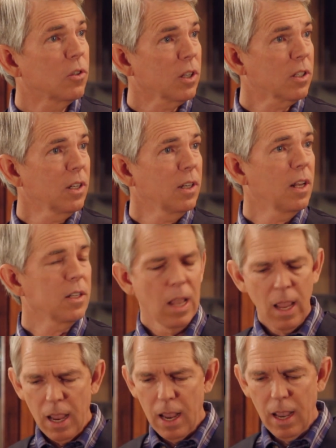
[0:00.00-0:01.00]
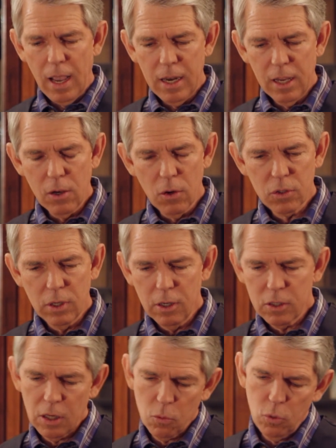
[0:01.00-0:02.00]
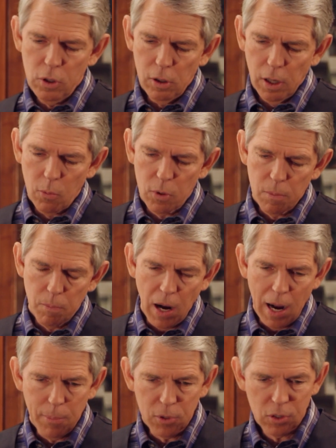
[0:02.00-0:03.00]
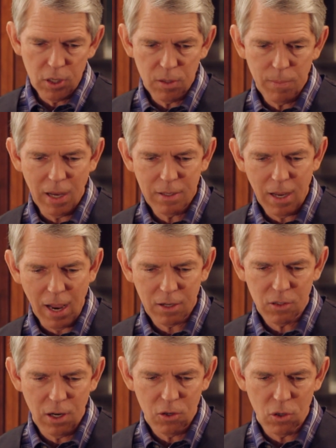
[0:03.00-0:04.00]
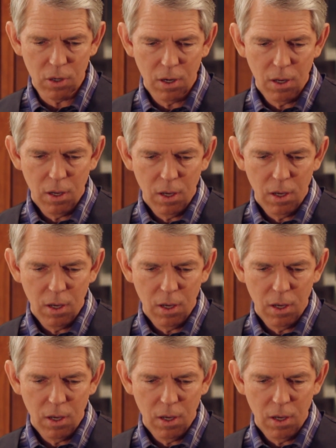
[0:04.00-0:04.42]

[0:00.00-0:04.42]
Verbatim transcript: 1680s, and, and he goes and he says, when you look at what the Bible says about taxation,